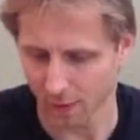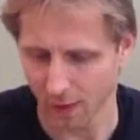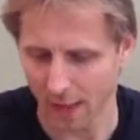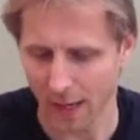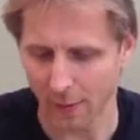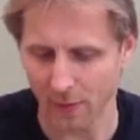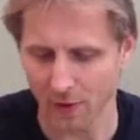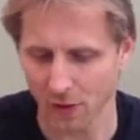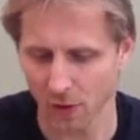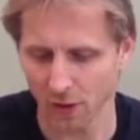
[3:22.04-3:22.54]

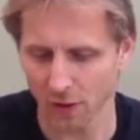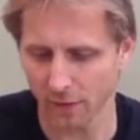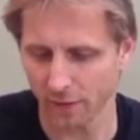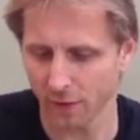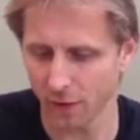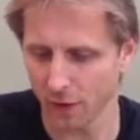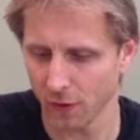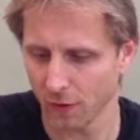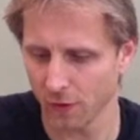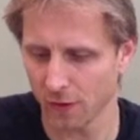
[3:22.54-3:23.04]
Had we not have
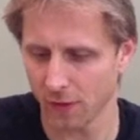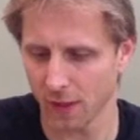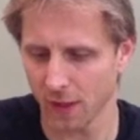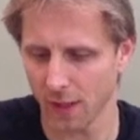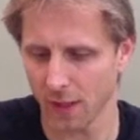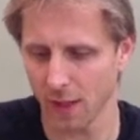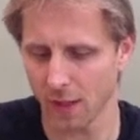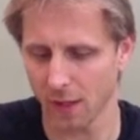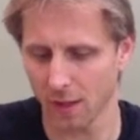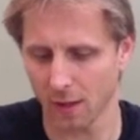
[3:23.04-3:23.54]
used
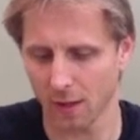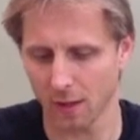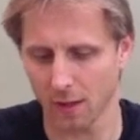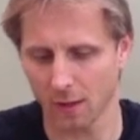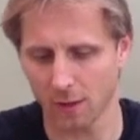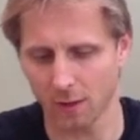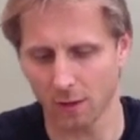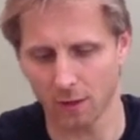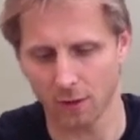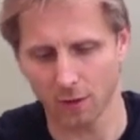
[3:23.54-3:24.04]
the
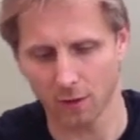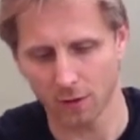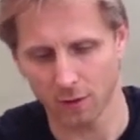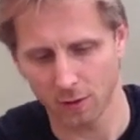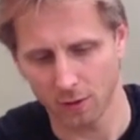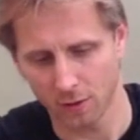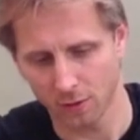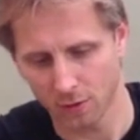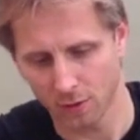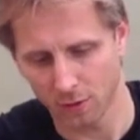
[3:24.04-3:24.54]

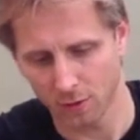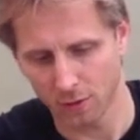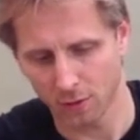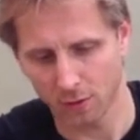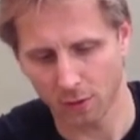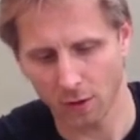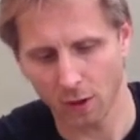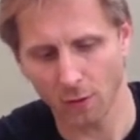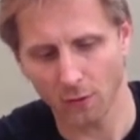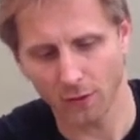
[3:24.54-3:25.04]

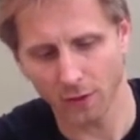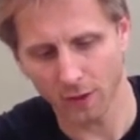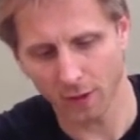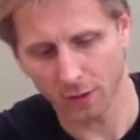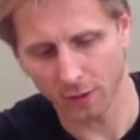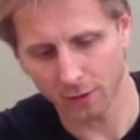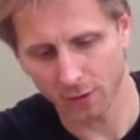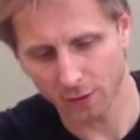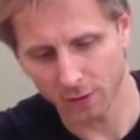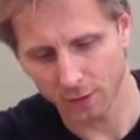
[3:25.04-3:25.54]

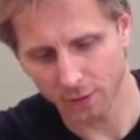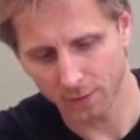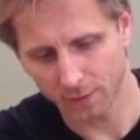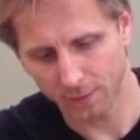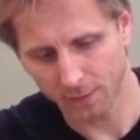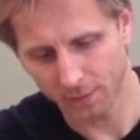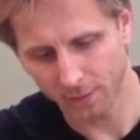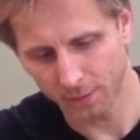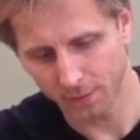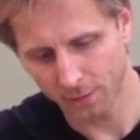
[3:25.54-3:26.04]
coconut
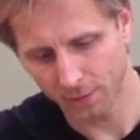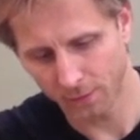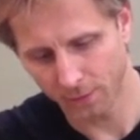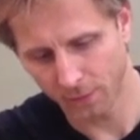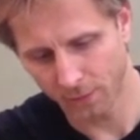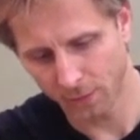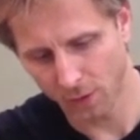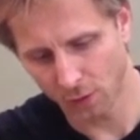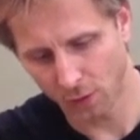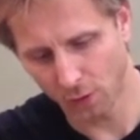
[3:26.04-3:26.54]

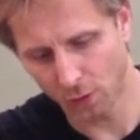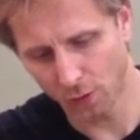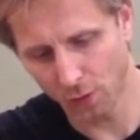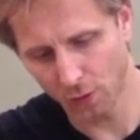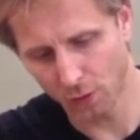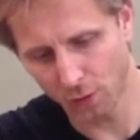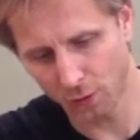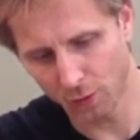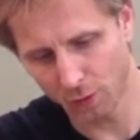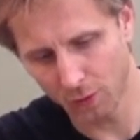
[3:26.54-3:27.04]

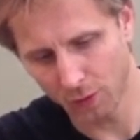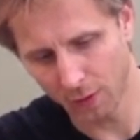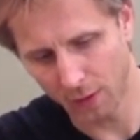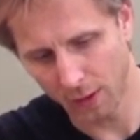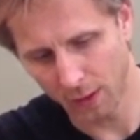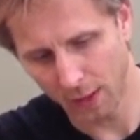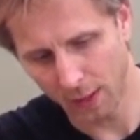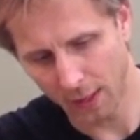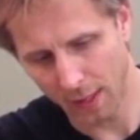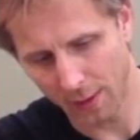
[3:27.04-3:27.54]
oil
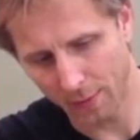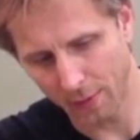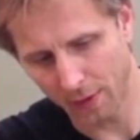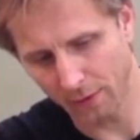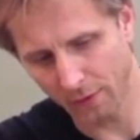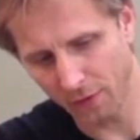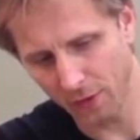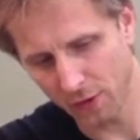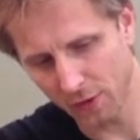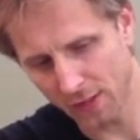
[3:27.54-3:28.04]
and would
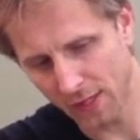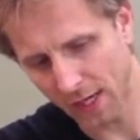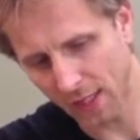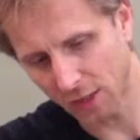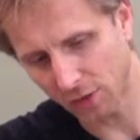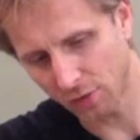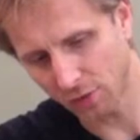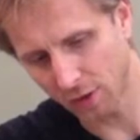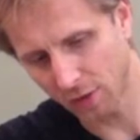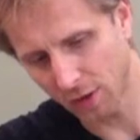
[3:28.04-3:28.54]
have used
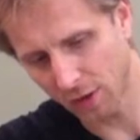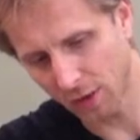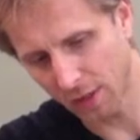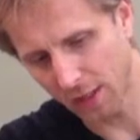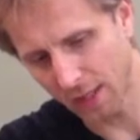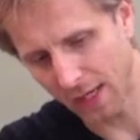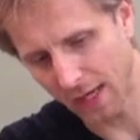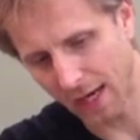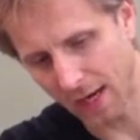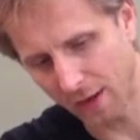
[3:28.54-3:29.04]
extra
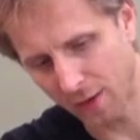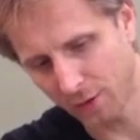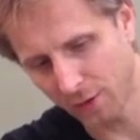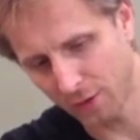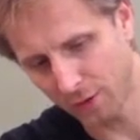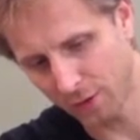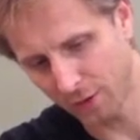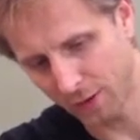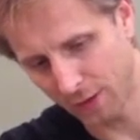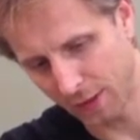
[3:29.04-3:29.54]
cacao
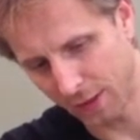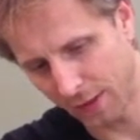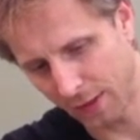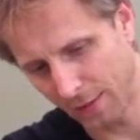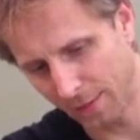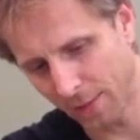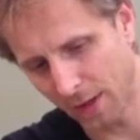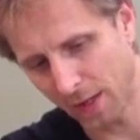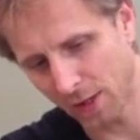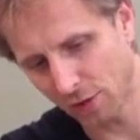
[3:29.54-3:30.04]

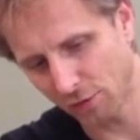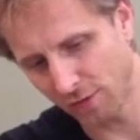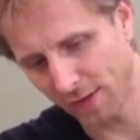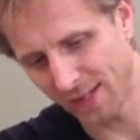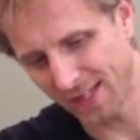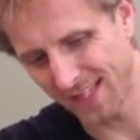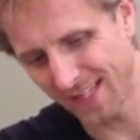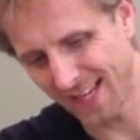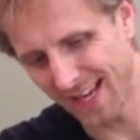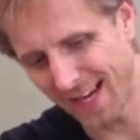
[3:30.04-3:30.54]
butter
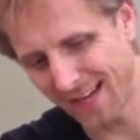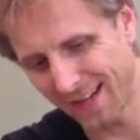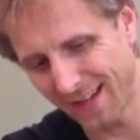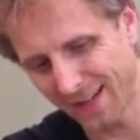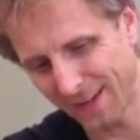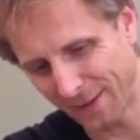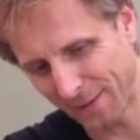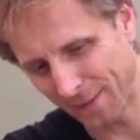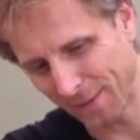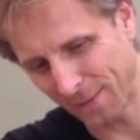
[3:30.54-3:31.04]
instead,
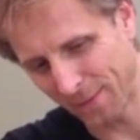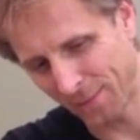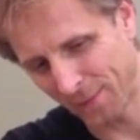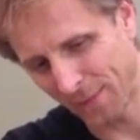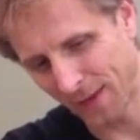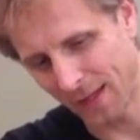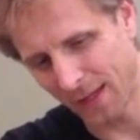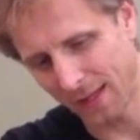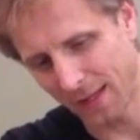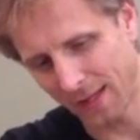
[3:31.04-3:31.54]

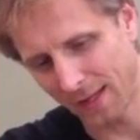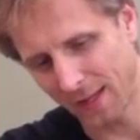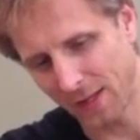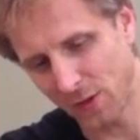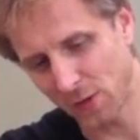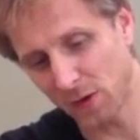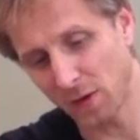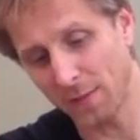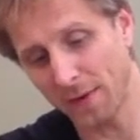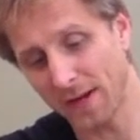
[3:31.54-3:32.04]

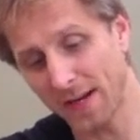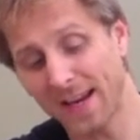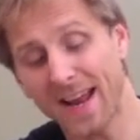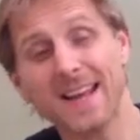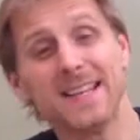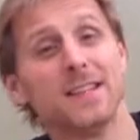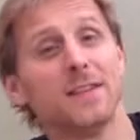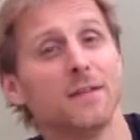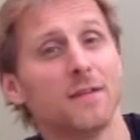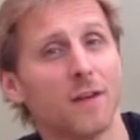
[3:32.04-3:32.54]
this would have been an
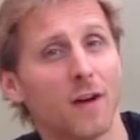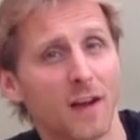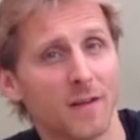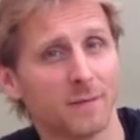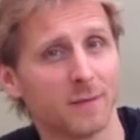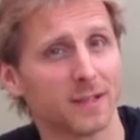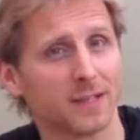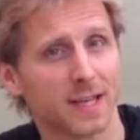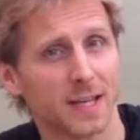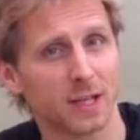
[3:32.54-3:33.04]
85%
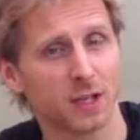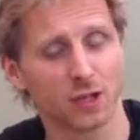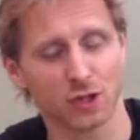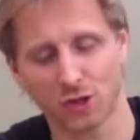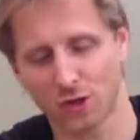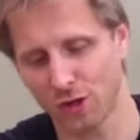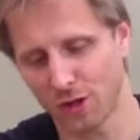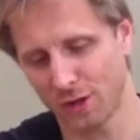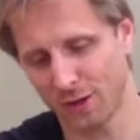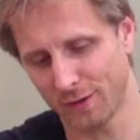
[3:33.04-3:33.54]

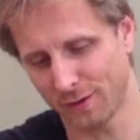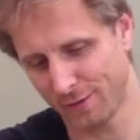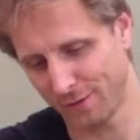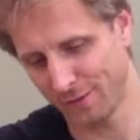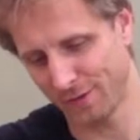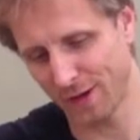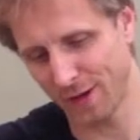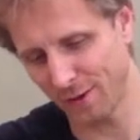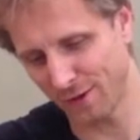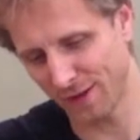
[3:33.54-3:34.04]
chocolate
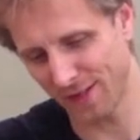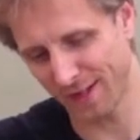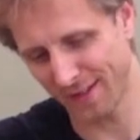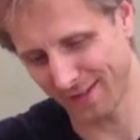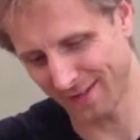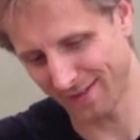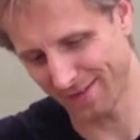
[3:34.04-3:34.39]
coating.